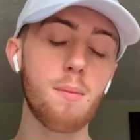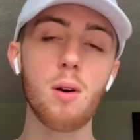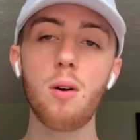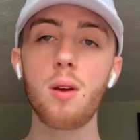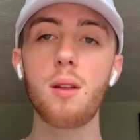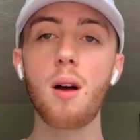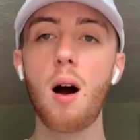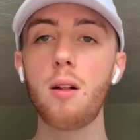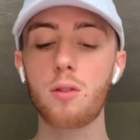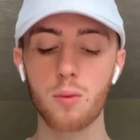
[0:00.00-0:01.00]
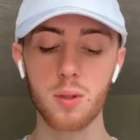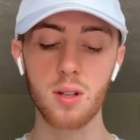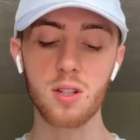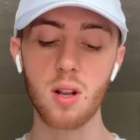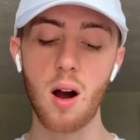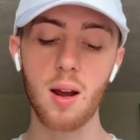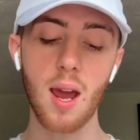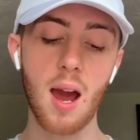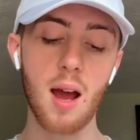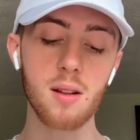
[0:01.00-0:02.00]
million worth of stock
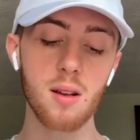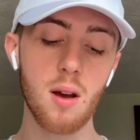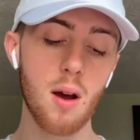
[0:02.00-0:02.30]
at